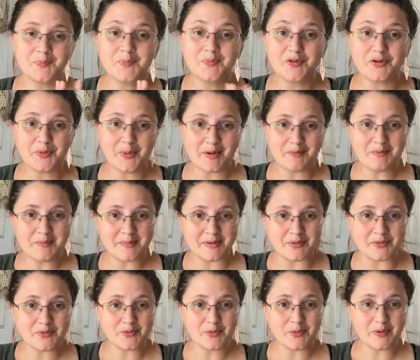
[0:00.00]
Do you have a
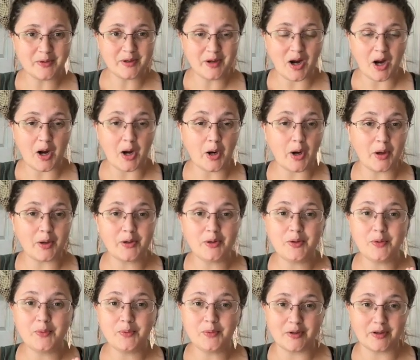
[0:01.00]
middle schooler? Are
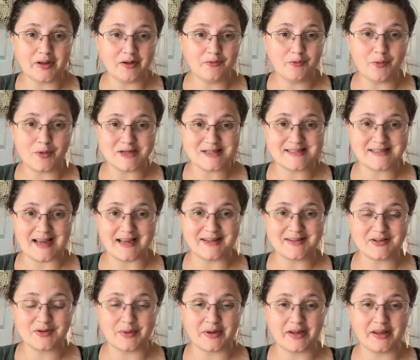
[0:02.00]
you looking for a
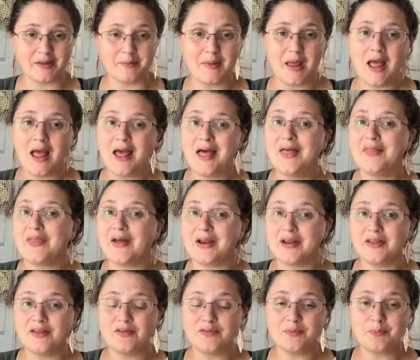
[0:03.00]
science curriculum that
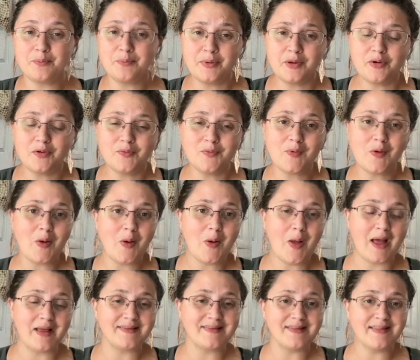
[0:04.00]
is beautiful,
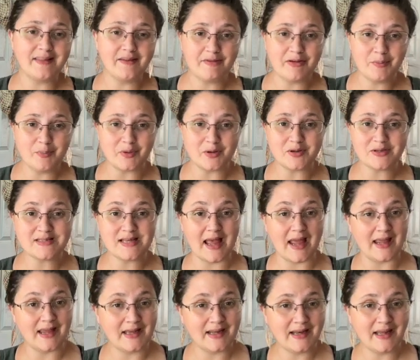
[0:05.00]
has living books
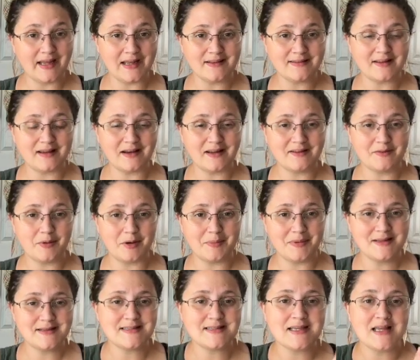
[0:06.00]
and hands-on
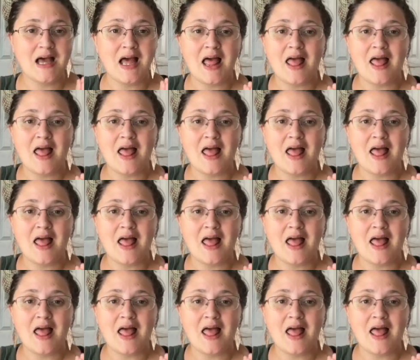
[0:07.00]
experiments?